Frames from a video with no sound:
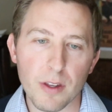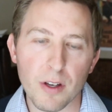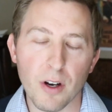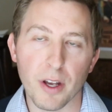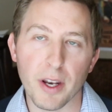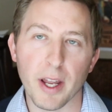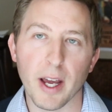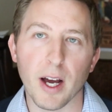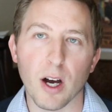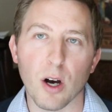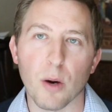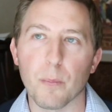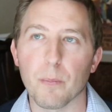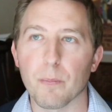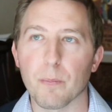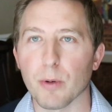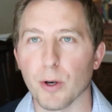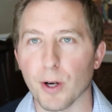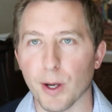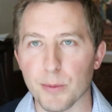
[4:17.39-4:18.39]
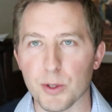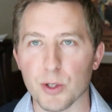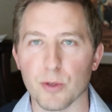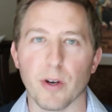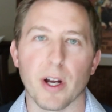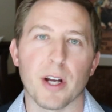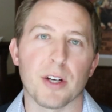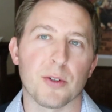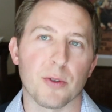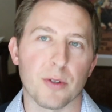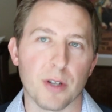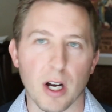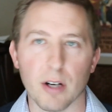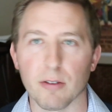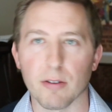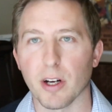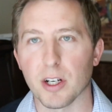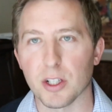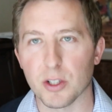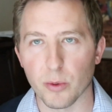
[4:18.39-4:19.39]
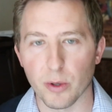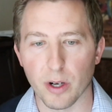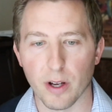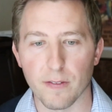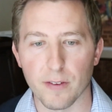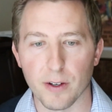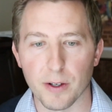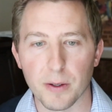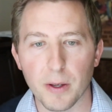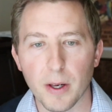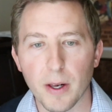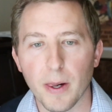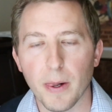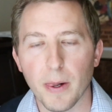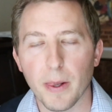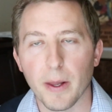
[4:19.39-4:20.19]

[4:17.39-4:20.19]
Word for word: on how programs are ranked or not ranked or whatever,